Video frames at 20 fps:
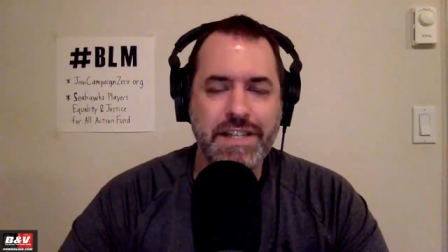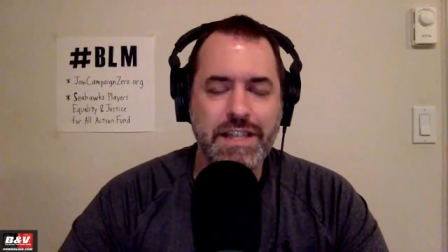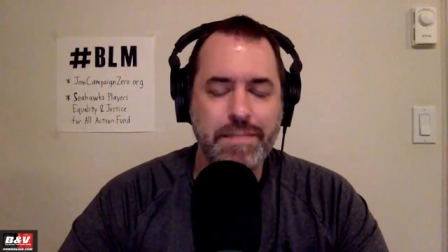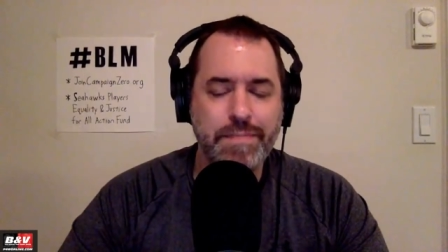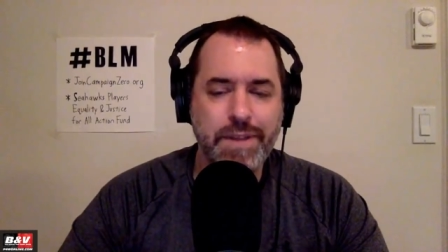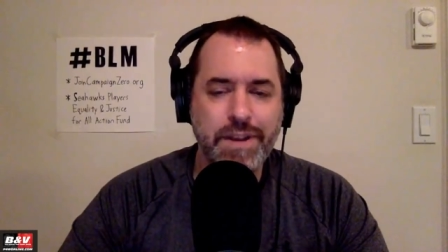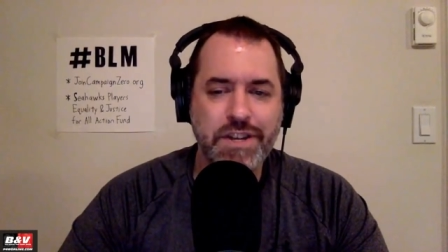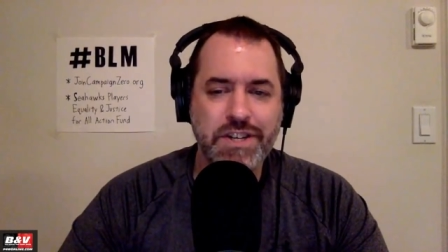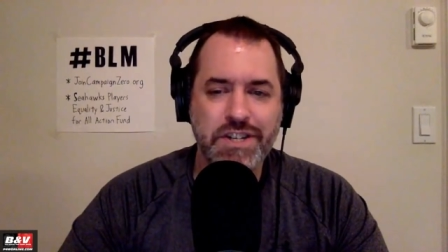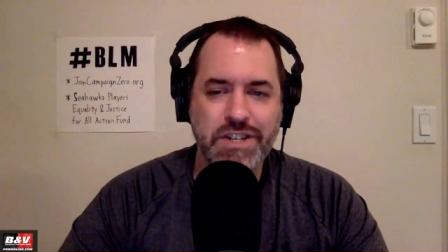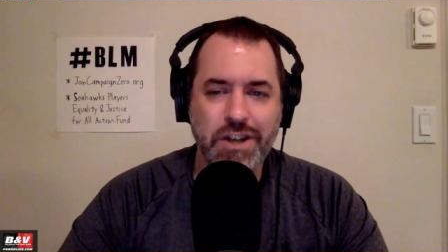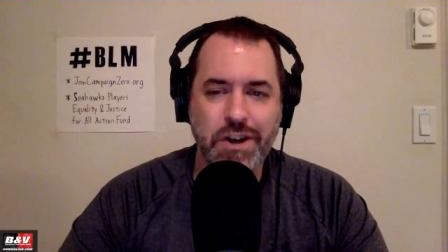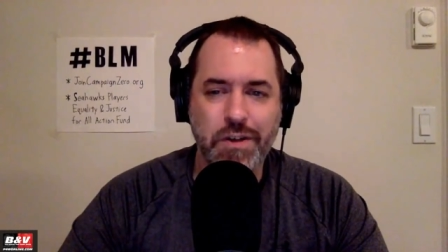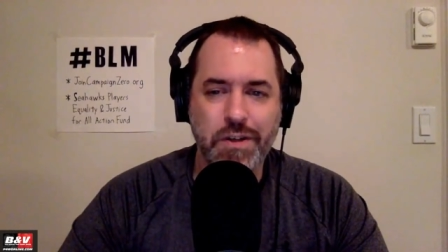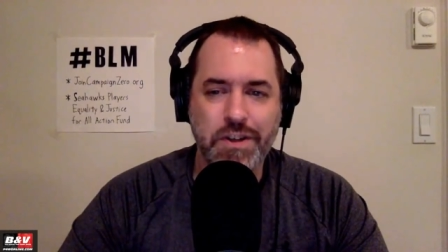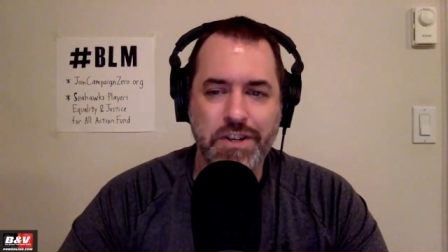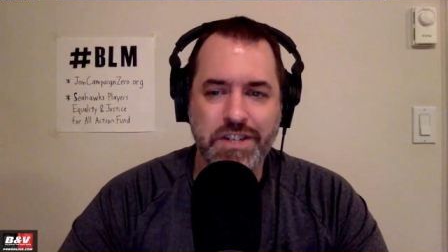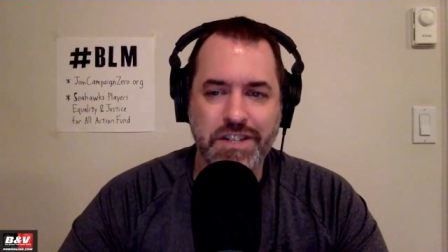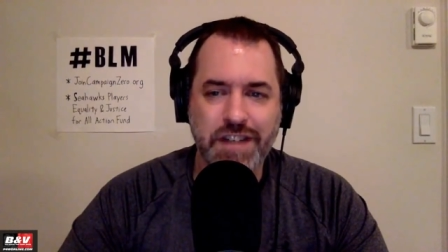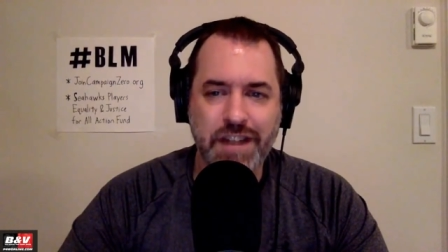big show, there
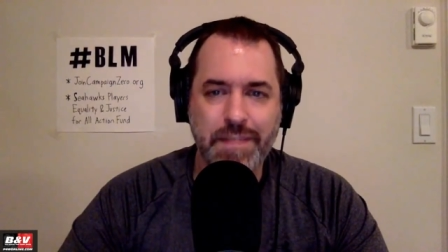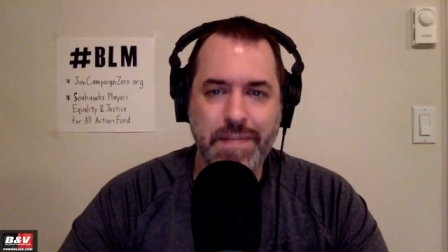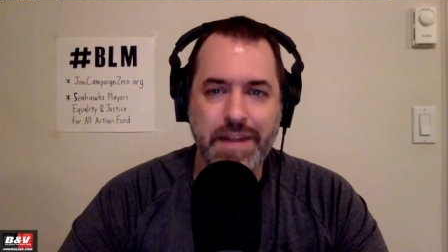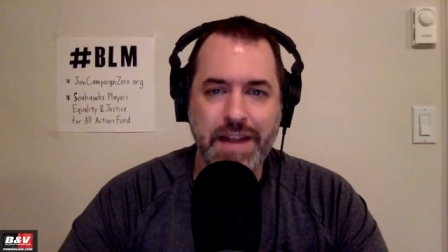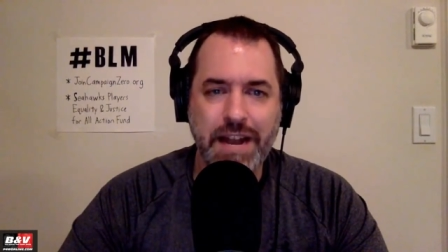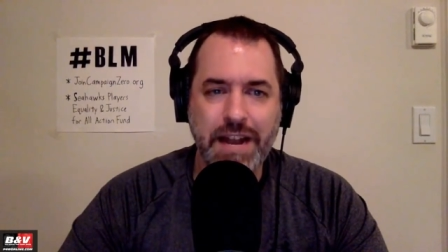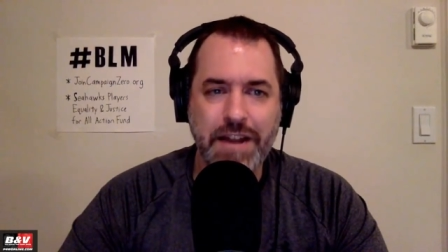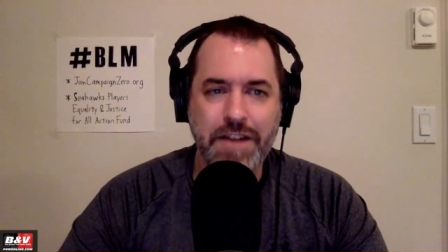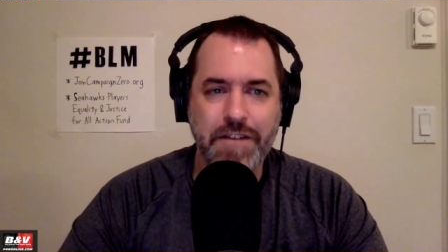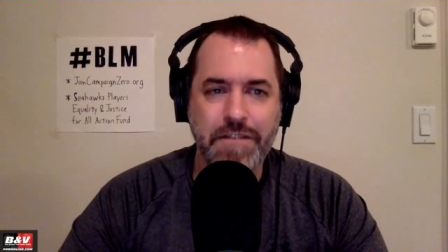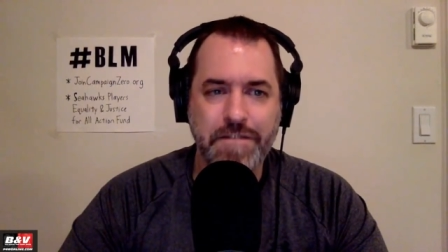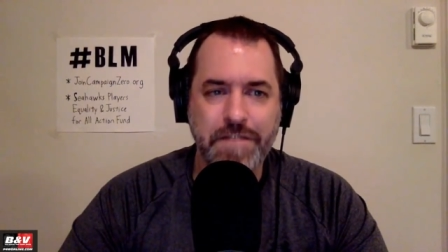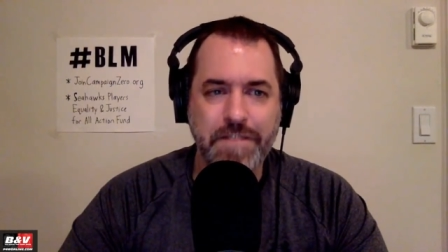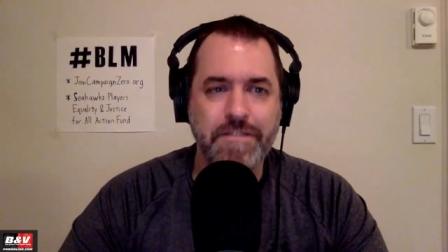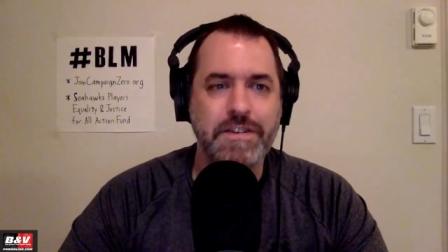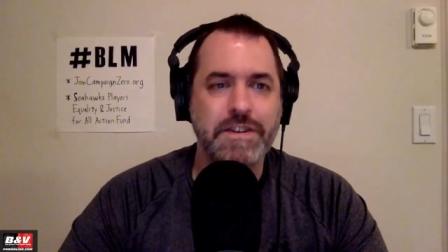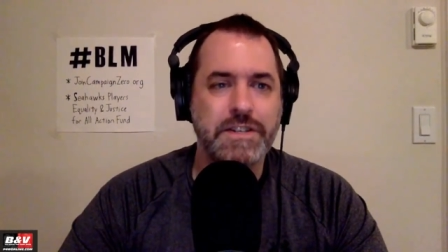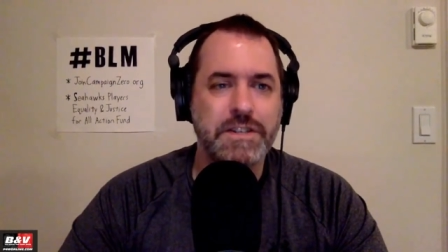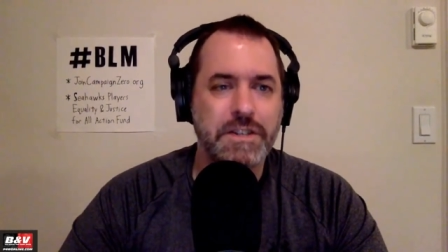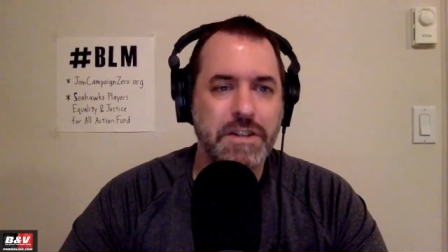should not have been any
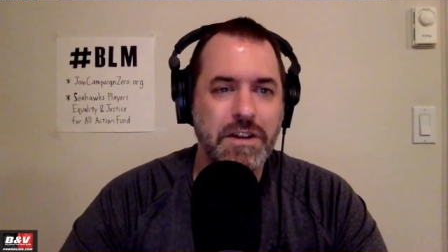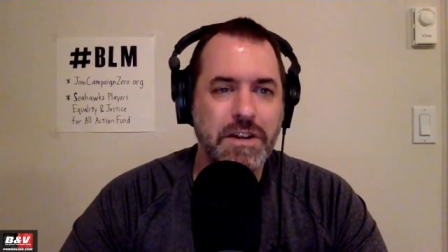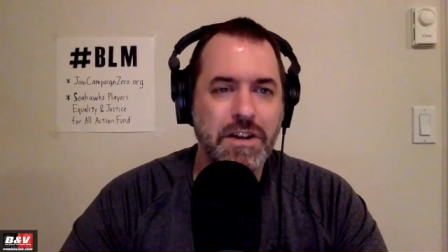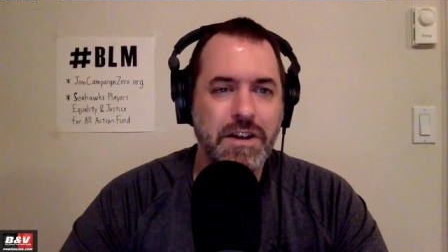interference.